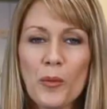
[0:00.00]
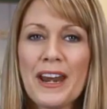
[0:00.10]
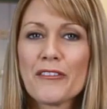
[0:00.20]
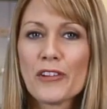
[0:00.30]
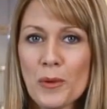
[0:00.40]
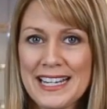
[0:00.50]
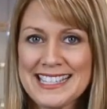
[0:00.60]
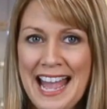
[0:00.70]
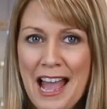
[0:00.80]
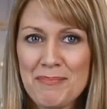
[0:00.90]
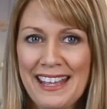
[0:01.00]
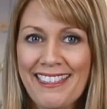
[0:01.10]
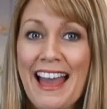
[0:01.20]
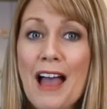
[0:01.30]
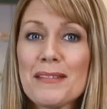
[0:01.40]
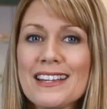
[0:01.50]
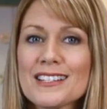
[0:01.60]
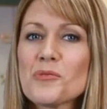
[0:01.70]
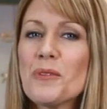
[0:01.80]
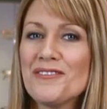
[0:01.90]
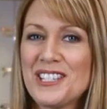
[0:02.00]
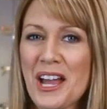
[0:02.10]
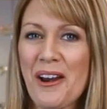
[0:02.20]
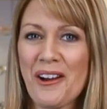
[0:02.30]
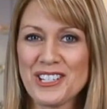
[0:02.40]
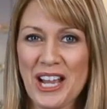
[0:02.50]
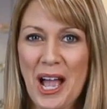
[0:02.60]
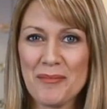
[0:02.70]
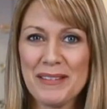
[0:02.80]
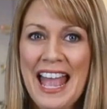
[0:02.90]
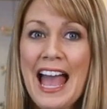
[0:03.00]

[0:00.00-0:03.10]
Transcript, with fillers: When everyone is happy, that means we've done our job.